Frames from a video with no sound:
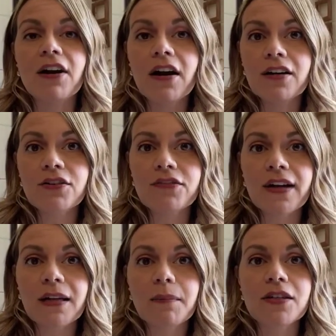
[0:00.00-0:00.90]

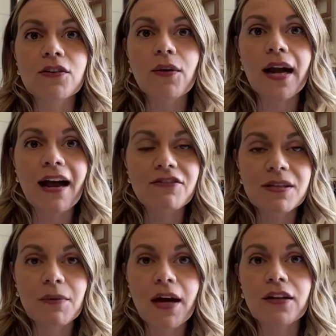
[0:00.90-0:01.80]
underdevelopment or I have
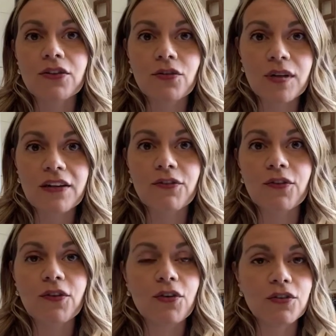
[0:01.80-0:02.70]
some kind of learning
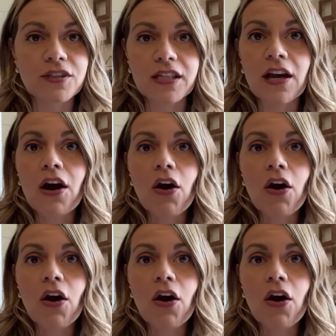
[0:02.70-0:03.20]
difficulty